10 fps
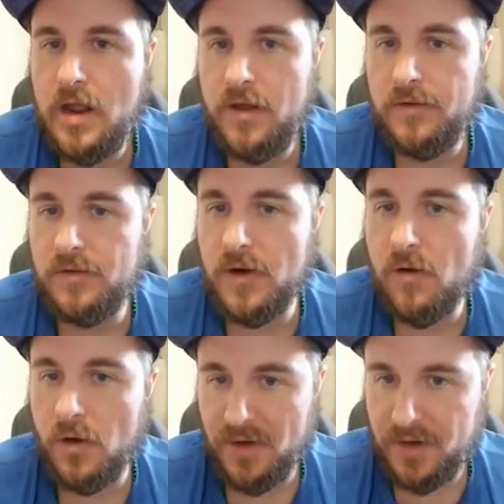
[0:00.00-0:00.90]
You're
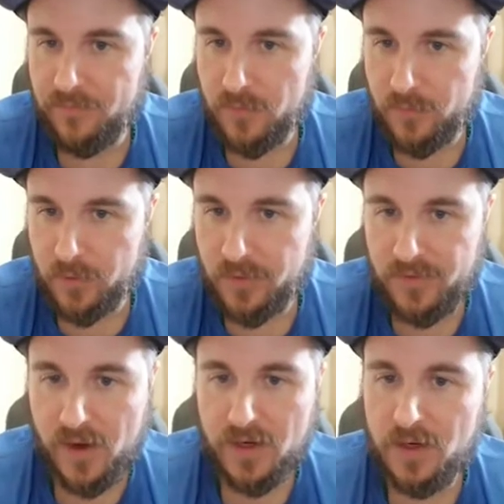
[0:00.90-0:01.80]
holding it for 4
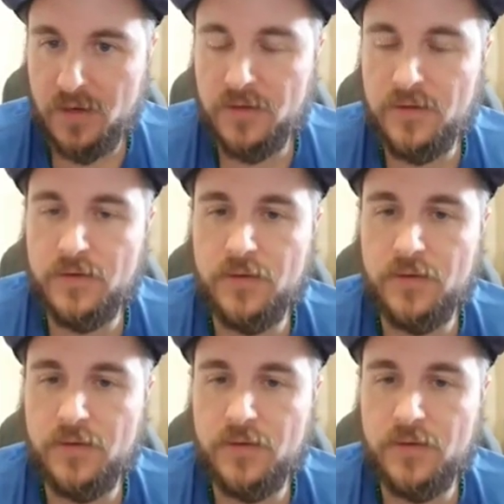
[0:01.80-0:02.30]
seconds.